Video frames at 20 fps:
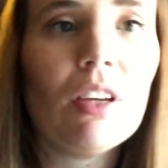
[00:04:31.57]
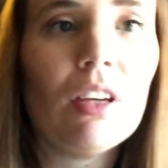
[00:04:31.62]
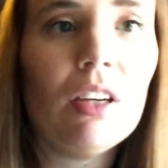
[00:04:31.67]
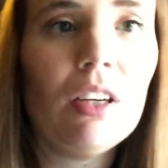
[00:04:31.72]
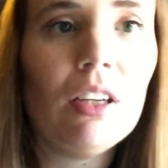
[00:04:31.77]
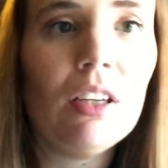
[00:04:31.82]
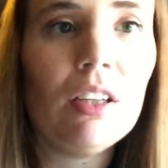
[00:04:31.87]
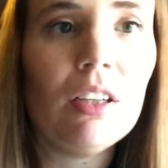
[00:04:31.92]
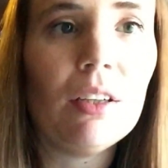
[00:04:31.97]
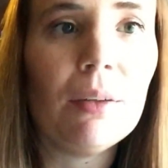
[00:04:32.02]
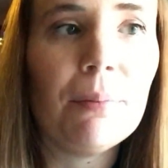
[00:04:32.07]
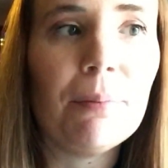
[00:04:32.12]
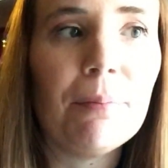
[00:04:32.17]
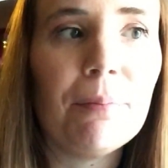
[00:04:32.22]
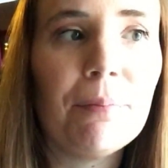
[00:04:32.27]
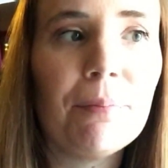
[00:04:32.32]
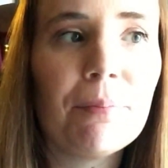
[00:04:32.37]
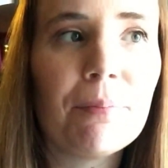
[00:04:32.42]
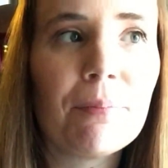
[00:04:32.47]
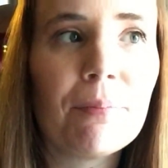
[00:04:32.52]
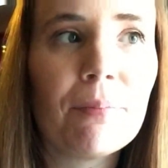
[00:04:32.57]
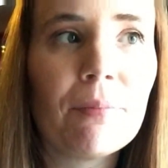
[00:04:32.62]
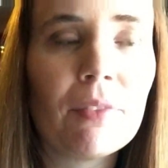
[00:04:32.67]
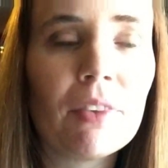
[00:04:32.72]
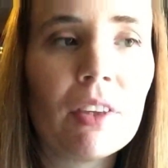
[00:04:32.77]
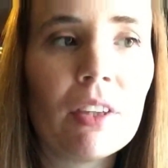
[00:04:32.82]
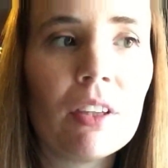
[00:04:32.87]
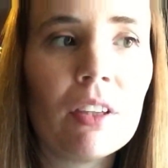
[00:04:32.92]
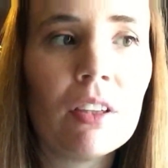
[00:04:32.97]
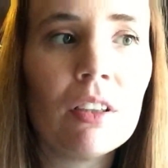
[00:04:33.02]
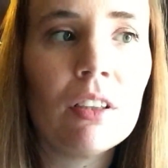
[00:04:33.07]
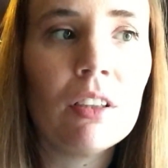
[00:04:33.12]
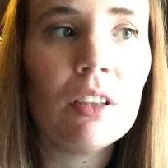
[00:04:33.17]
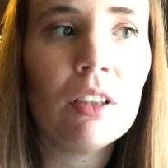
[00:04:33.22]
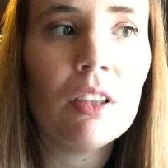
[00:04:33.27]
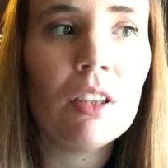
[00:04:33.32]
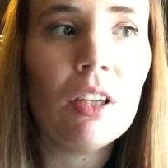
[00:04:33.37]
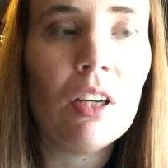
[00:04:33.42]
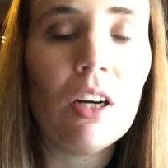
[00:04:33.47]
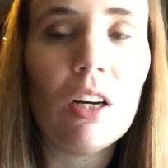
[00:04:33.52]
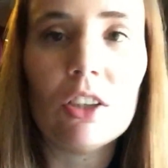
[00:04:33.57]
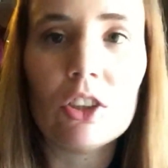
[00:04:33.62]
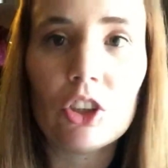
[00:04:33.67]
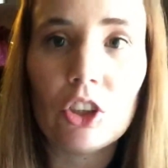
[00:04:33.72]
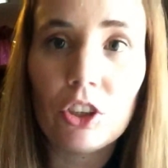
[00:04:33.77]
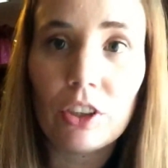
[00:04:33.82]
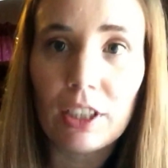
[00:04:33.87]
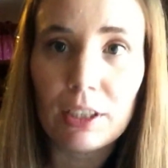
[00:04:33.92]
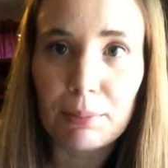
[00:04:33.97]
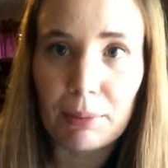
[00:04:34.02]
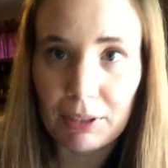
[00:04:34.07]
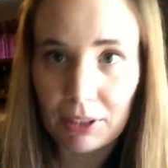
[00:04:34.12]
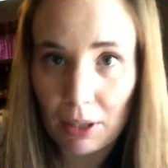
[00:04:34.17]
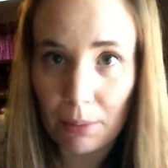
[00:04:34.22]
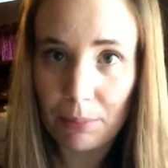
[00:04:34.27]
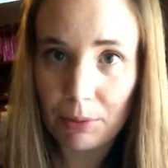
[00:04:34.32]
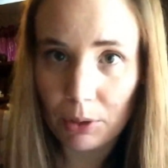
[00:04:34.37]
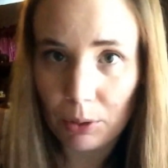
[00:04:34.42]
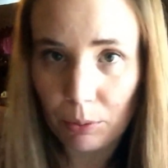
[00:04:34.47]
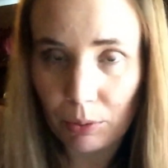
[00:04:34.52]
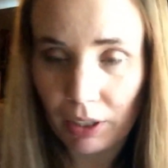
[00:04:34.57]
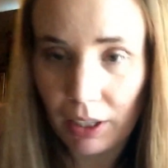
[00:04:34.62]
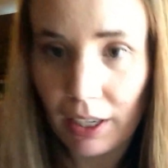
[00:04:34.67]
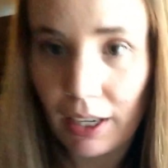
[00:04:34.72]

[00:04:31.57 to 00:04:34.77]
Um. I'll show you guys my Doppler, what I